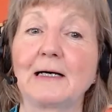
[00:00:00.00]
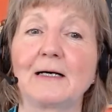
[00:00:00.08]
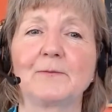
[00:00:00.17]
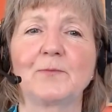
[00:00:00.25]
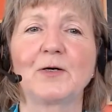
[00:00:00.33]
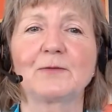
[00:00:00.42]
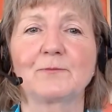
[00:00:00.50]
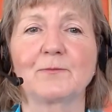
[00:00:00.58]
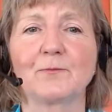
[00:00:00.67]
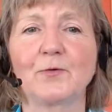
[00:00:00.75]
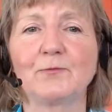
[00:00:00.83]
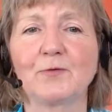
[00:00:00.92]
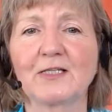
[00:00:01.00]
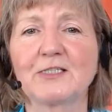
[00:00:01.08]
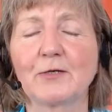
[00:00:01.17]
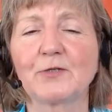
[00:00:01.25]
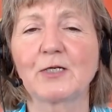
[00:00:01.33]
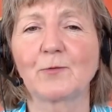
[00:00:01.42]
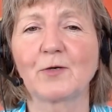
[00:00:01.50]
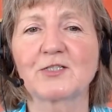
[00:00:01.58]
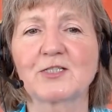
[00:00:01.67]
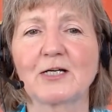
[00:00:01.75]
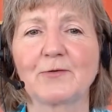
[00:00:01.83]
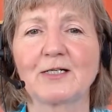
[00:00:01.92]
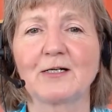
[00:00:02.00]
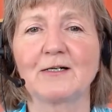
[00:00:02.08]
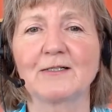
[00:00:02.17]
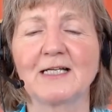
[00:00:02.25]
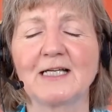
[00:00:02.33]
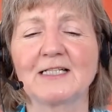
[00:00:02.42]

Um, but we really don't know what's going on.